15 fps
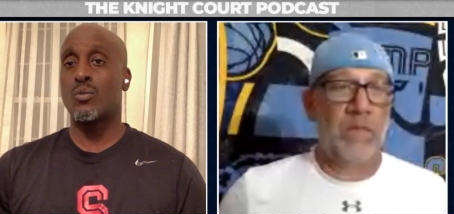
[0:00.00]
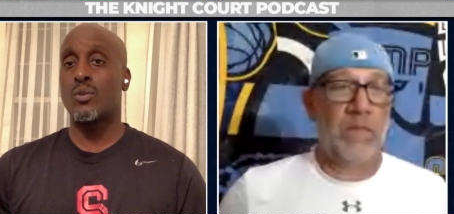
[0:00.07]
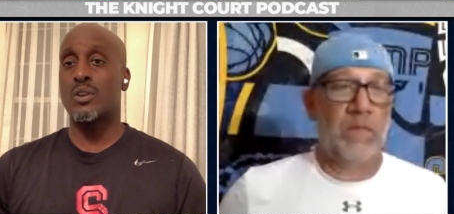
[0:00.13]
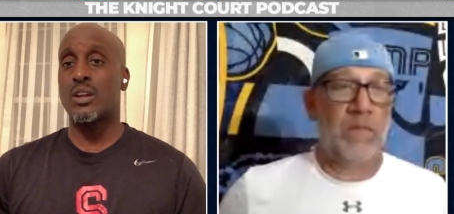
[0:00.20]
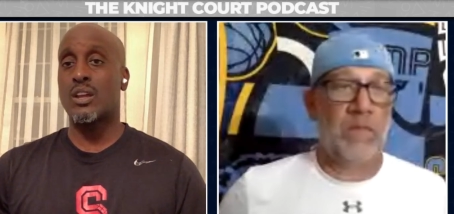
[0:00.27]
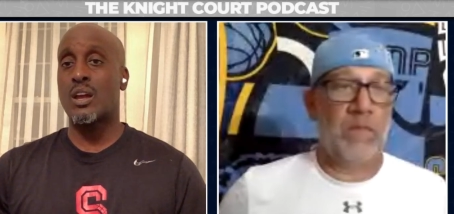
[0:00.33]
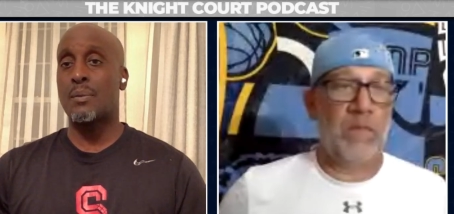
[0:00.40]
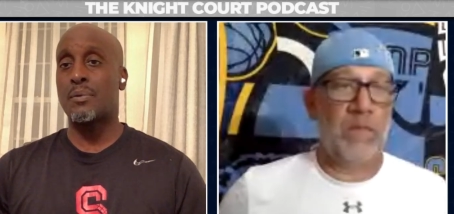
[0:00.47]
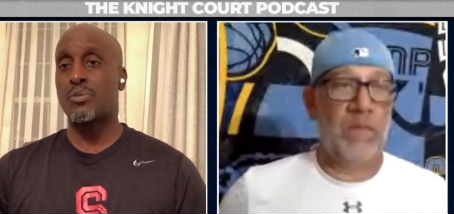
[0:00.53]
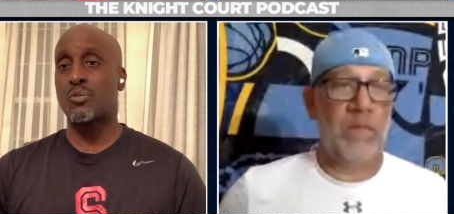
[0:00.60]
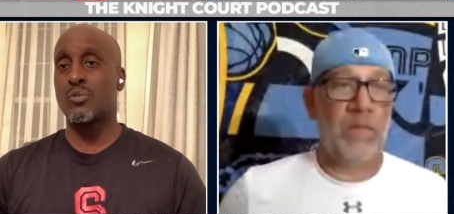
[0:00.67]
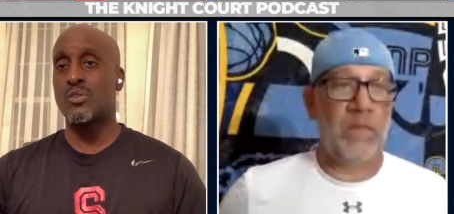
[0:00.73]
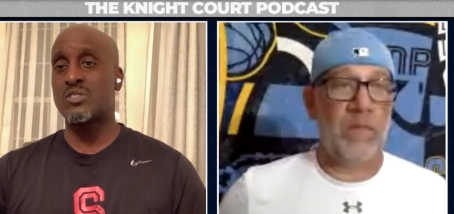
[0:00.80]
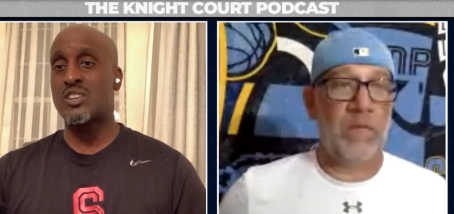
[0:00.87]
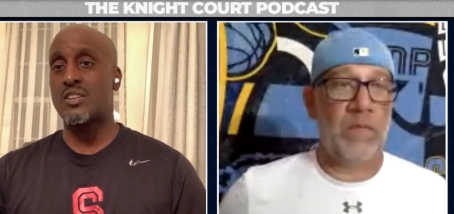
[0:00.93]
Speaker 1: when coming
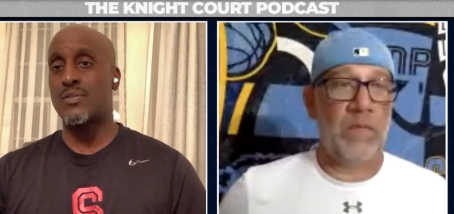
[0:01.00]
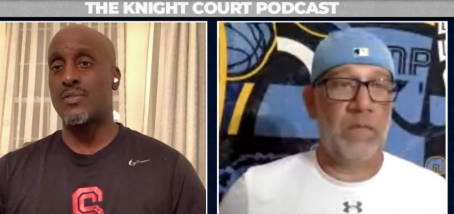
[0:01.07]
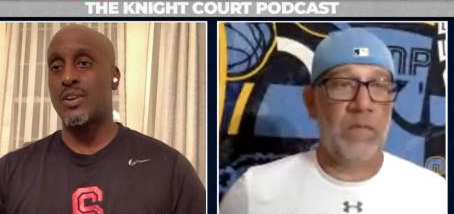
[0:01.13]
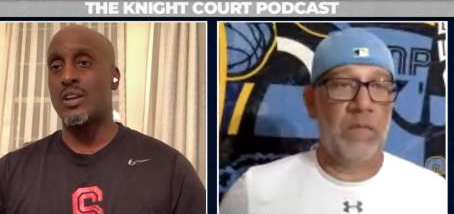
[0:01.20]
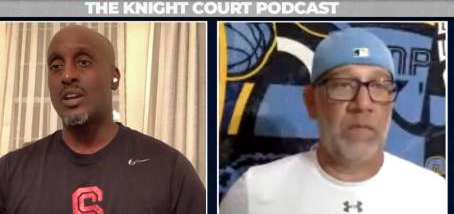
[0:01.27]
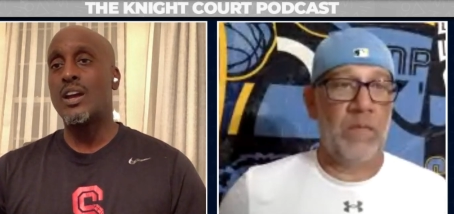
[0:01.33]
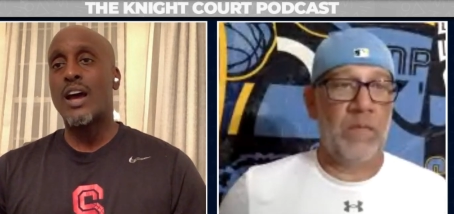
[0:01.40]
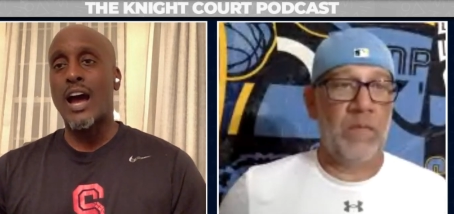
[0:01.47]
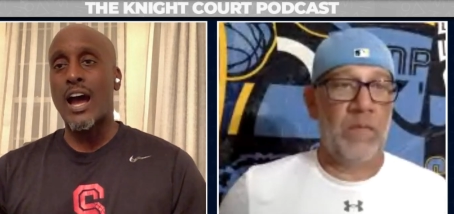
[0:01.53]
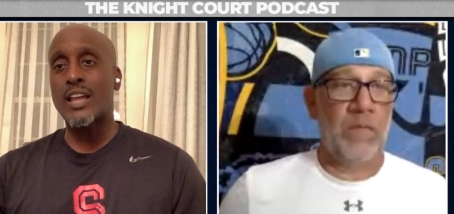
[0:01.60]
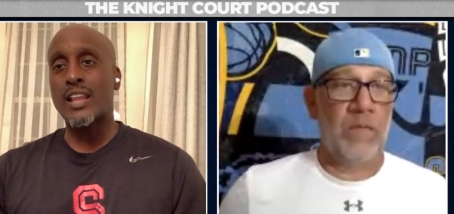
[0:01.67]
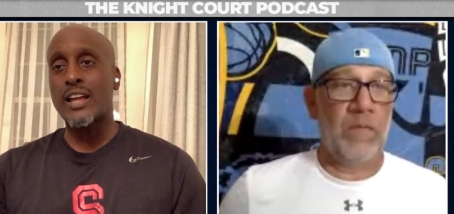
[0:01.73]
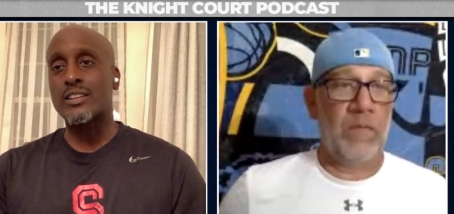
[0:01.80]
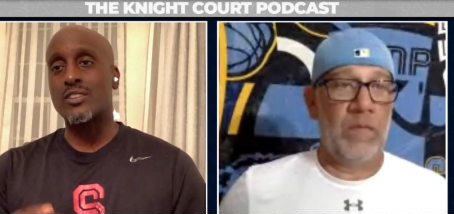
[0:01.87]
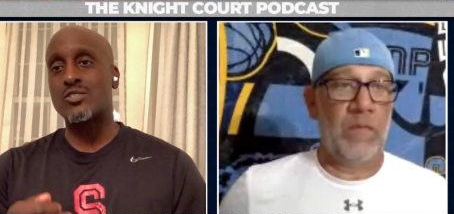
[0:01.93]
through the TV. I
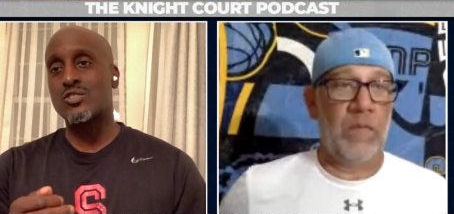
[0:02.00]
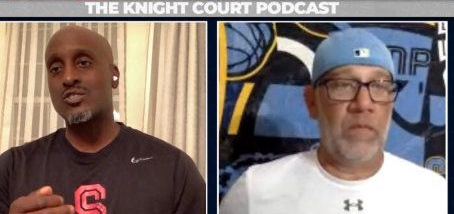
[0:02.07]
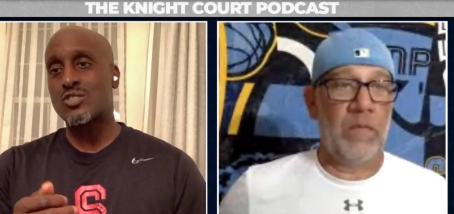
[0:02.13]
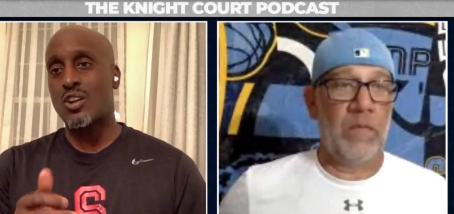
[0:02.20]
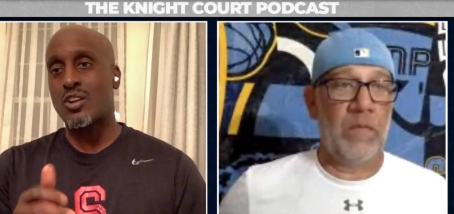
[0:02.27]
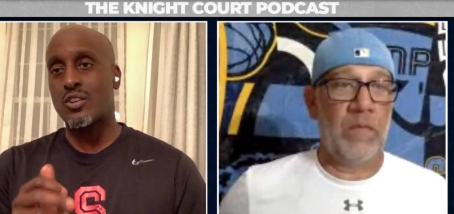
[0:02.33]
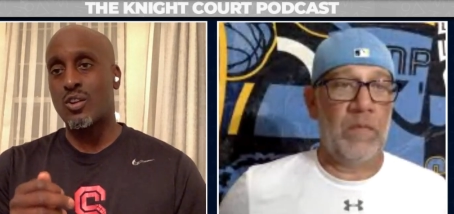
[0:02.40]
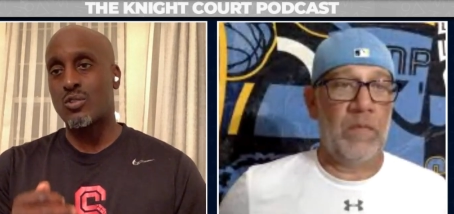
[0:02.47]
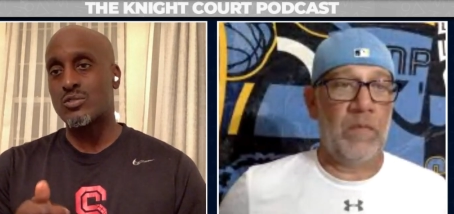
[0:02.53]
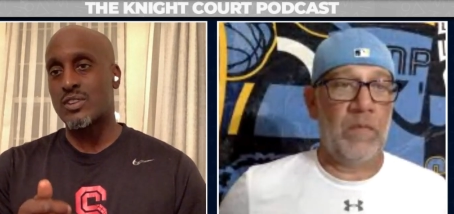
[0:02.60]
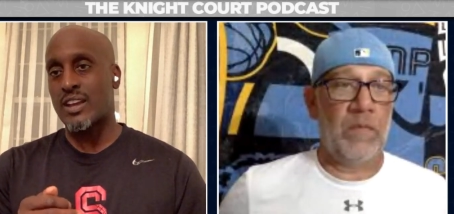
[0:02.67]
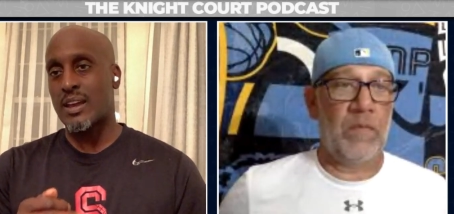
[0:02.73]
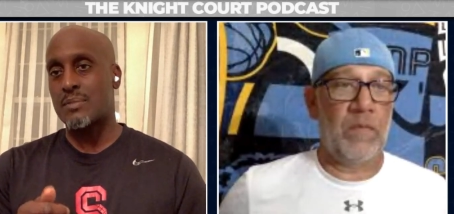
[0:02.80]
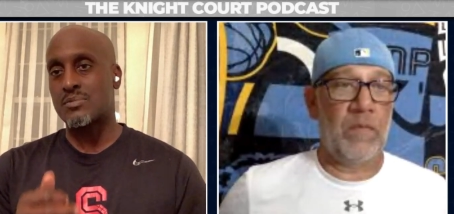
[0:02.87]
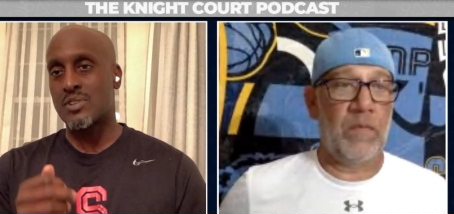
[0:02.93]
like to just turn those
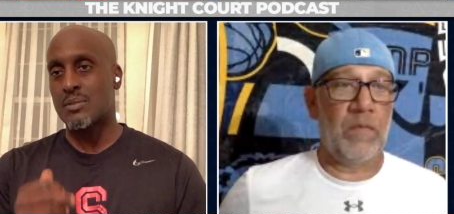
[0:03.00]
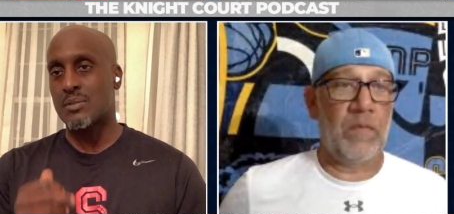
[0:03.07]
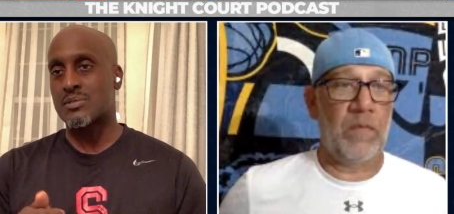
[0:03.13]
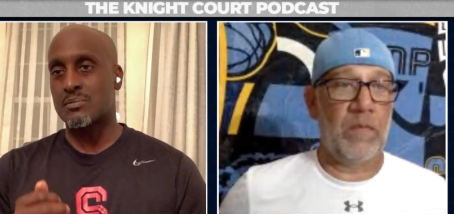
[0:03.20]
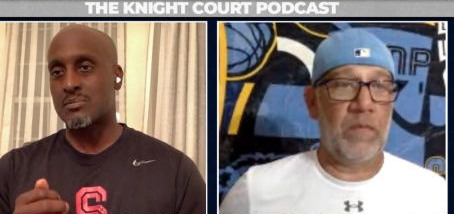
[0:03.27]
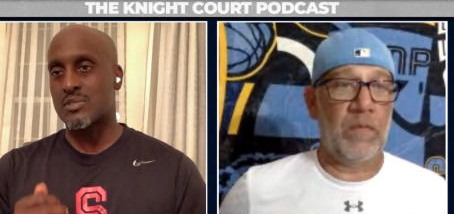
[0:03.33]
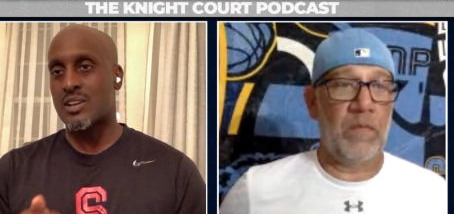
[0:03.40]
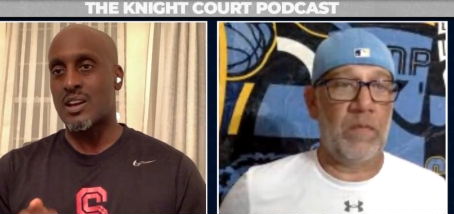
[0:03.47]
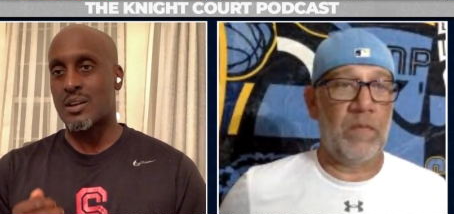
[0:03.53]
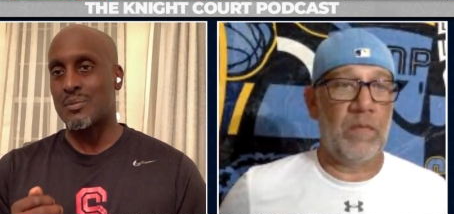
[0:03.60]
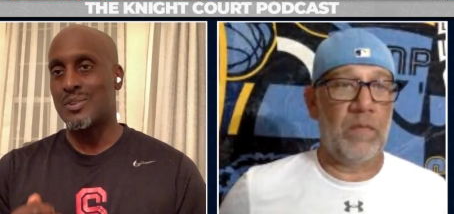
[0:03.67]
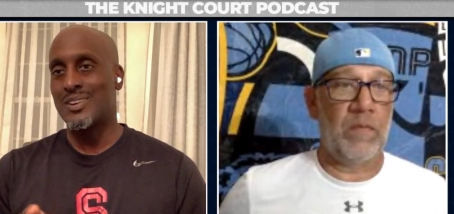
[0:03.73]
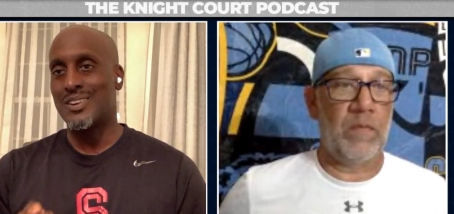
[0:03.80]
games up sometime,